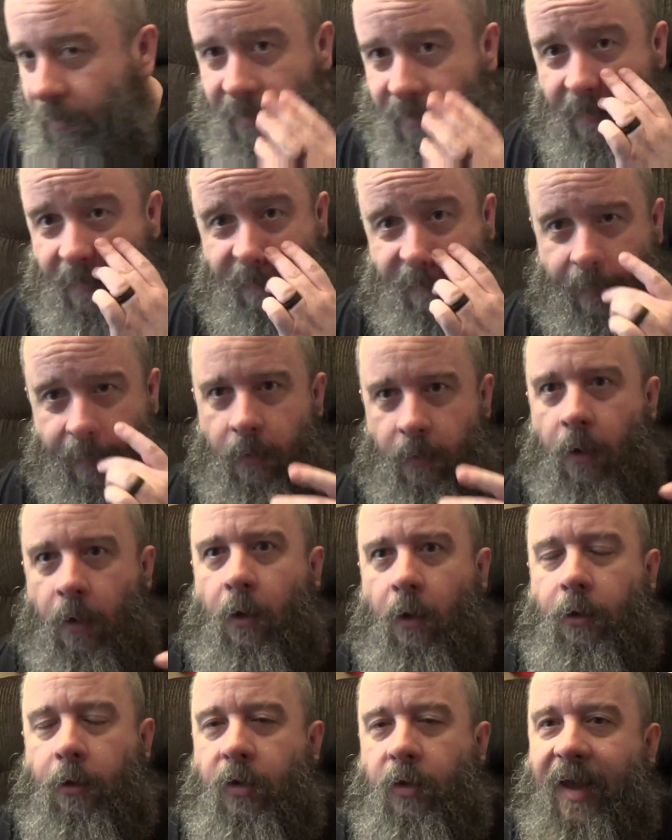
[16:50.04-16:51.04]
Like I said,
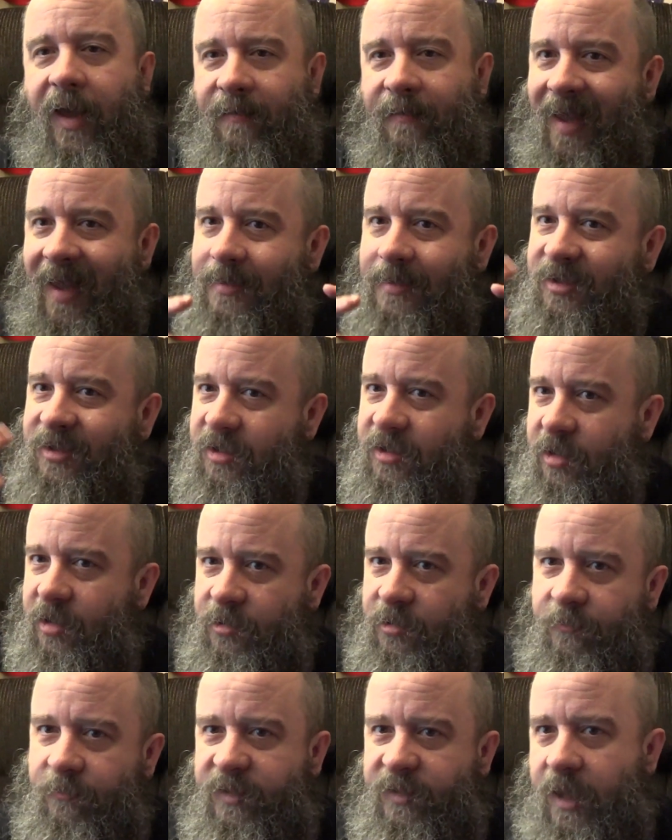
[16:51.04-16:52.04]
you get 10
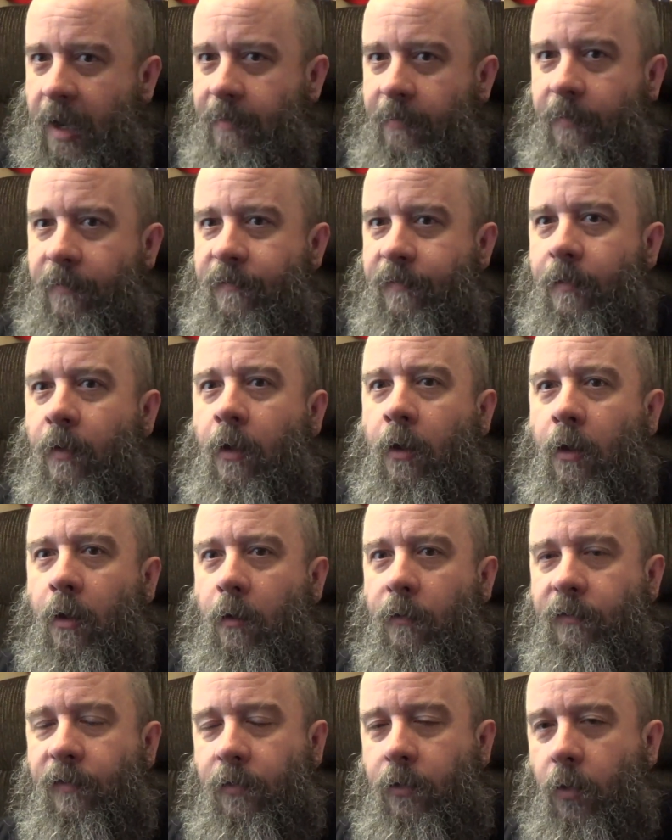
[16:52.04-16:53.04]
Sisters of Silence,
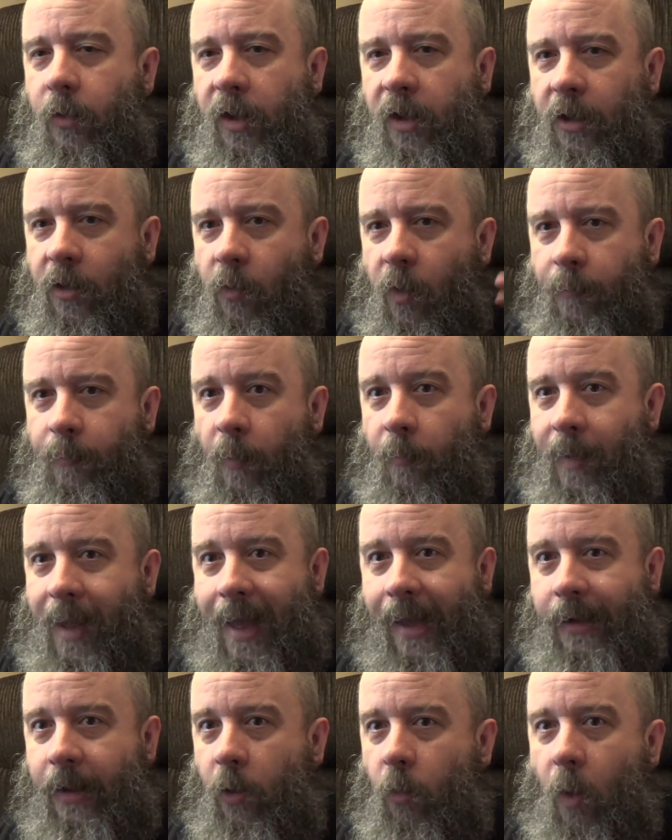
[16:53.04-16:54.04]
so you can equip them
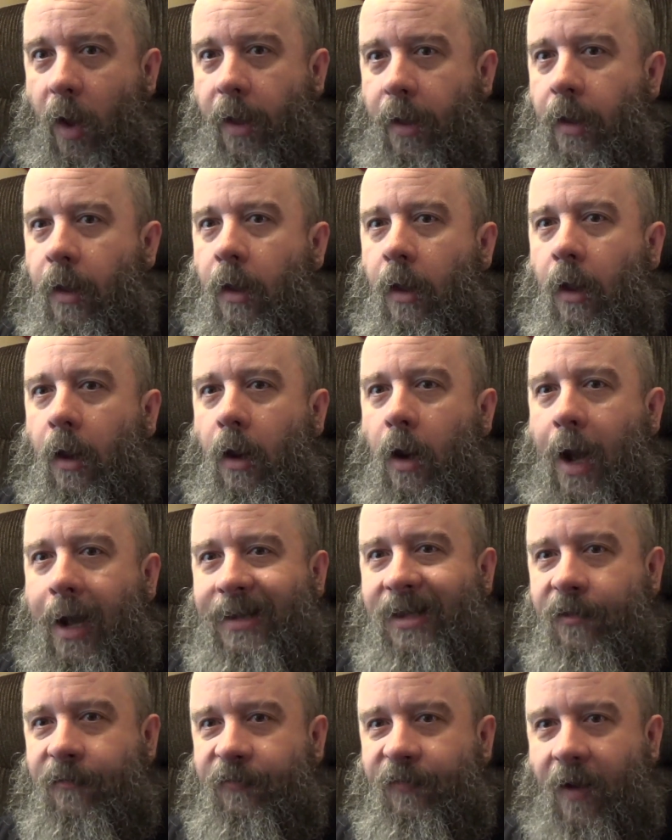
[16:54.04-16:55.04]
anyway. I
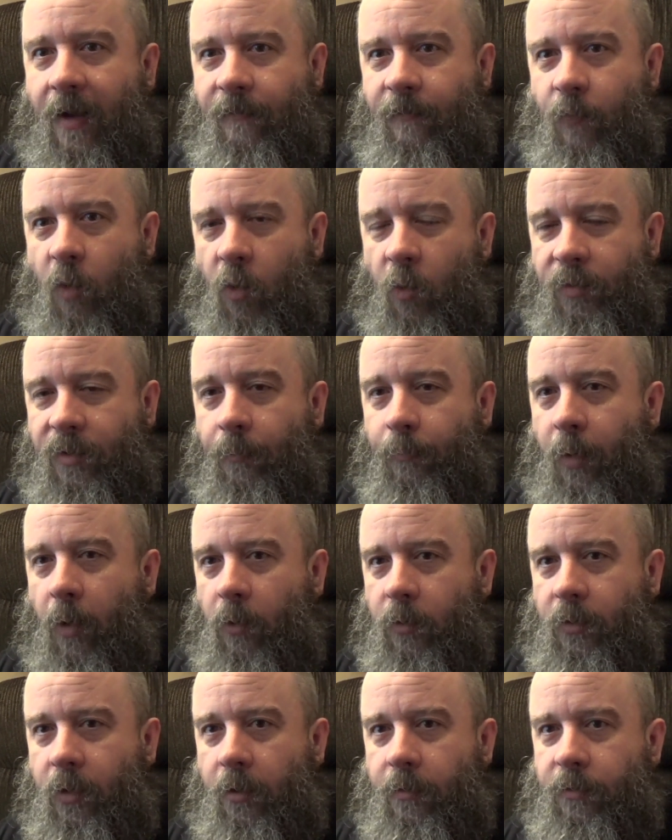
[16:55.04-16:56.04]
did 5 more with the
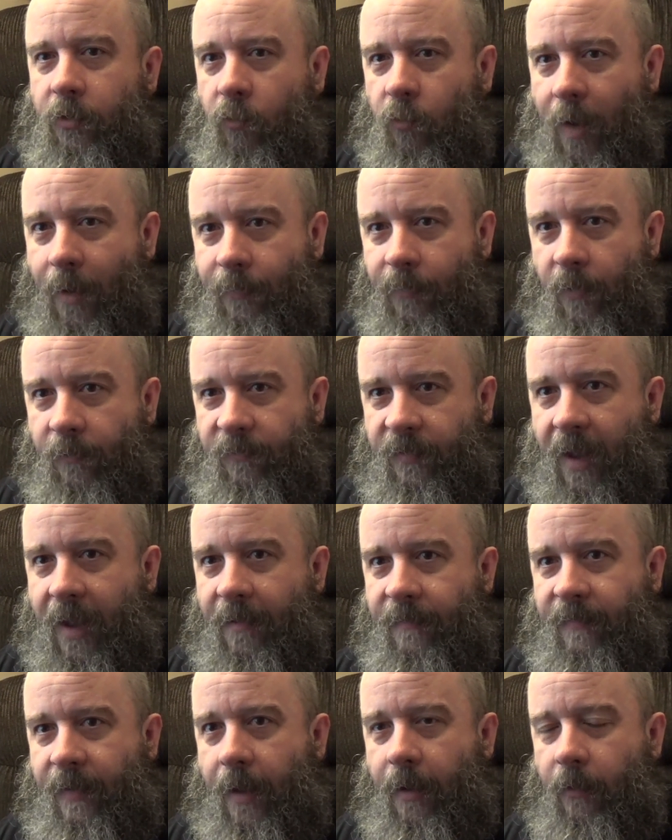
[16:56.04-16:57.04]
bolt gun to round those
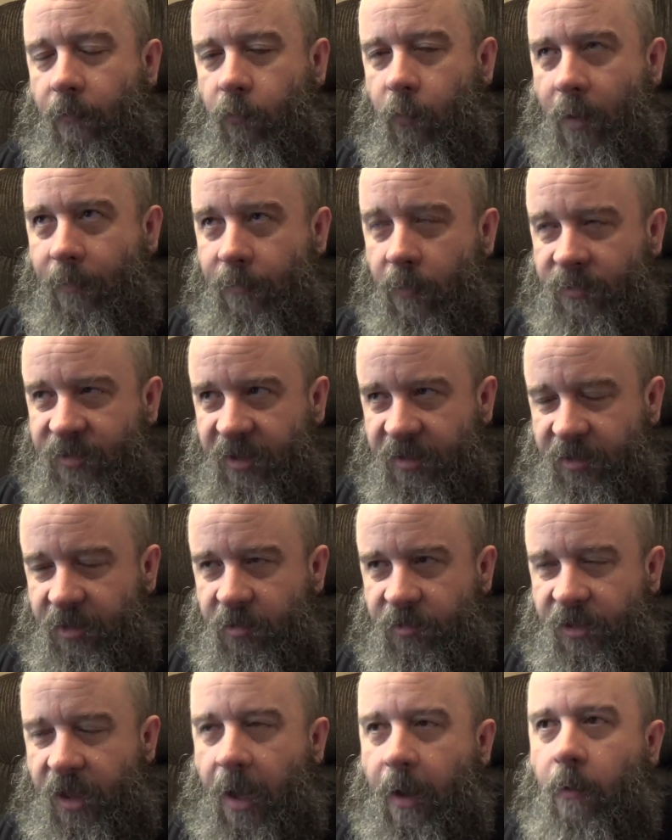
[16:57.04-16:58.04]
guys out, round those
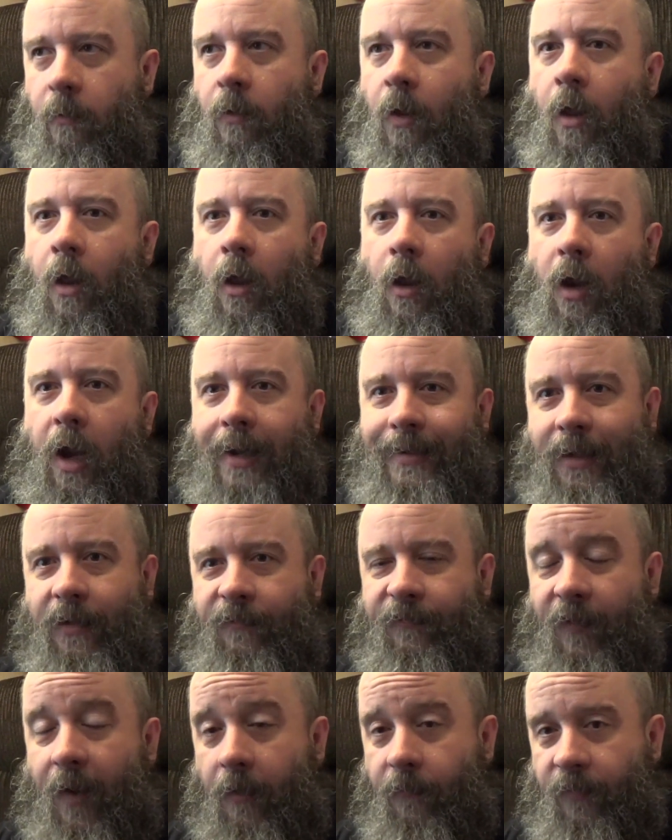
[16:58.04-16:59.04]
sisters out. I did
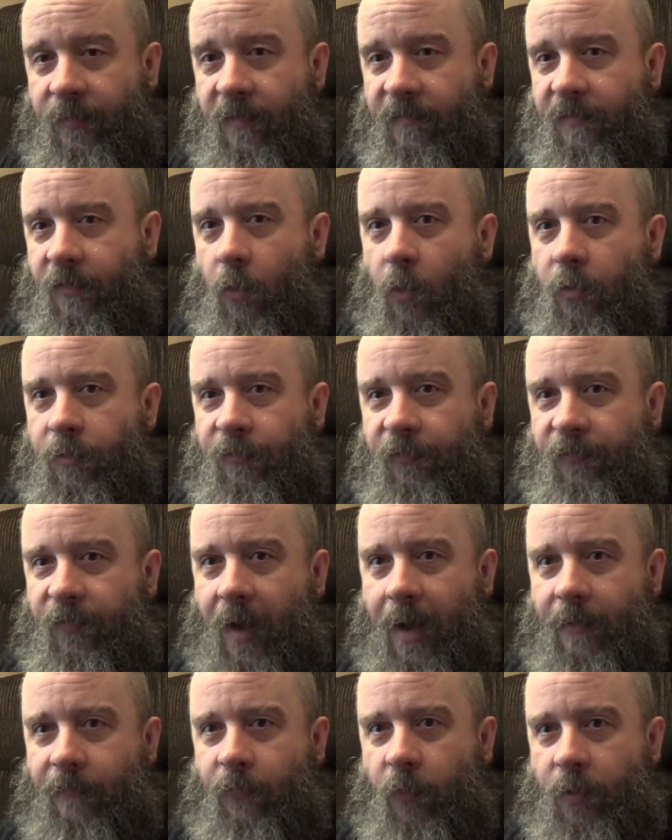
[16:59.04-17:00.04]
5 with the swords,
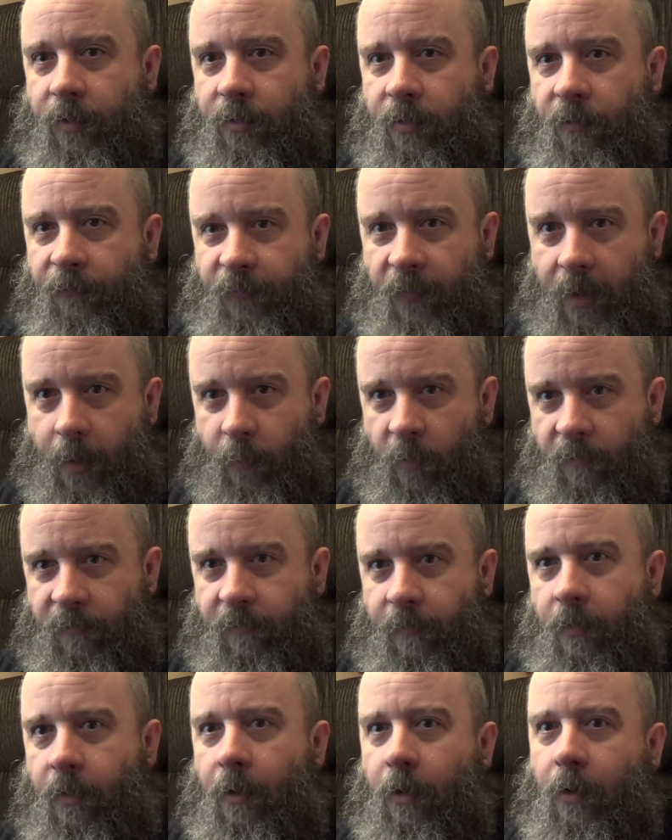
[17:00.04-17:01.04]
5 with the
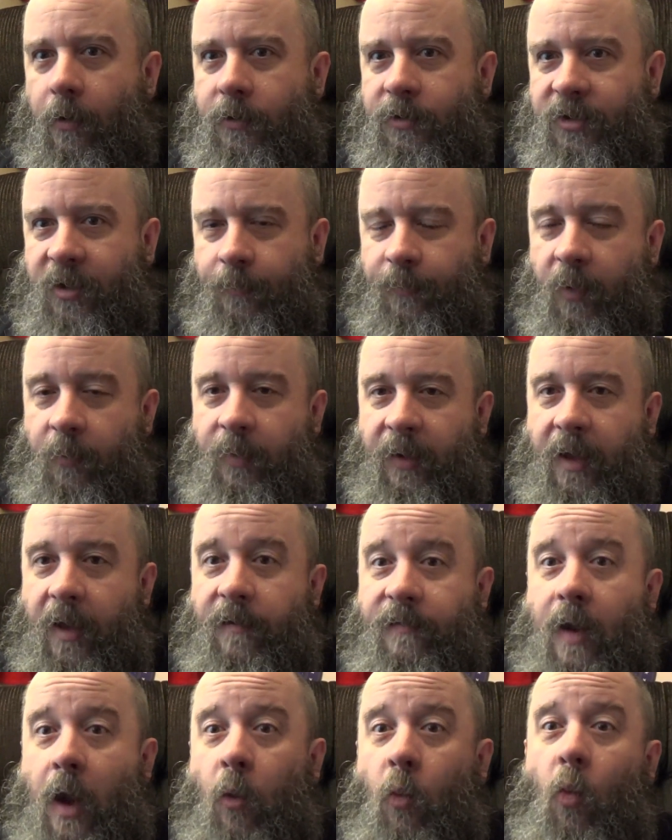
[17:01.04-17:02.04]
flamers, simply
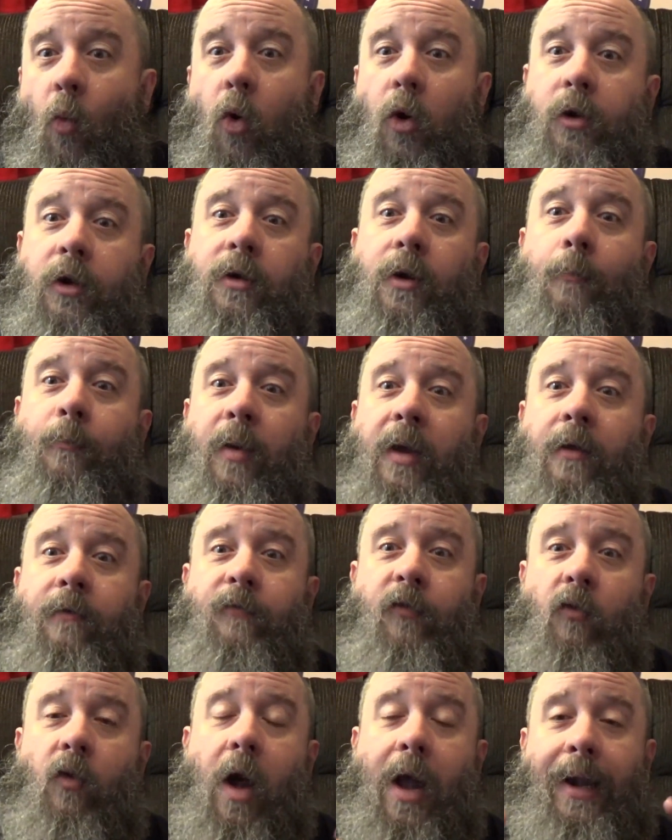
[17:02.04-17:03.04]
because I wanted a big
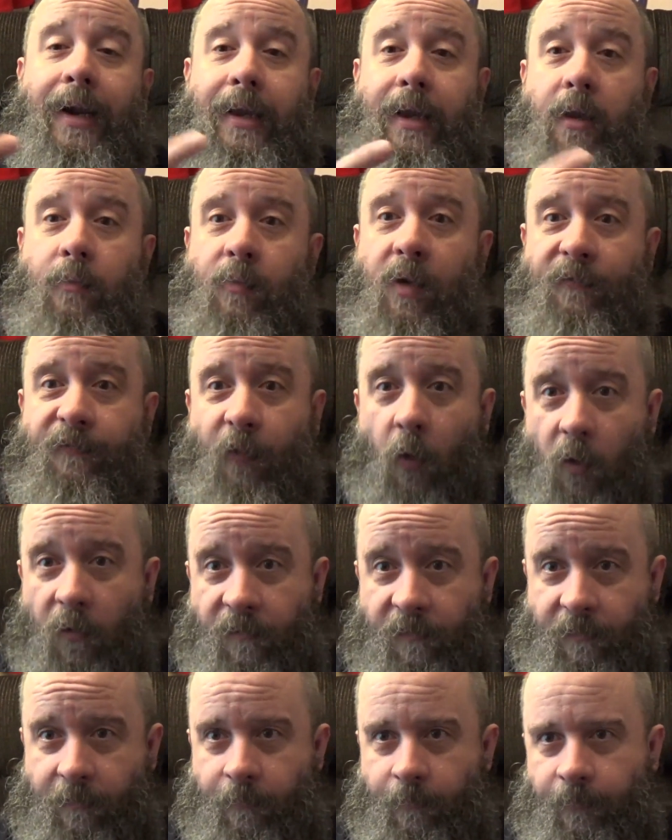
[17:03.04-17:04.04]
variety in my
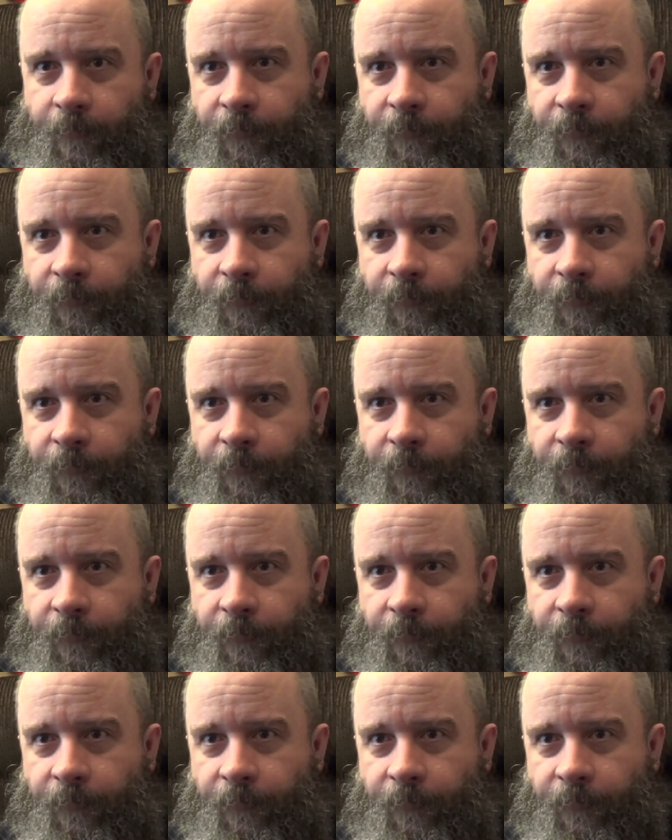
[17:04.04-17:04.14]
force.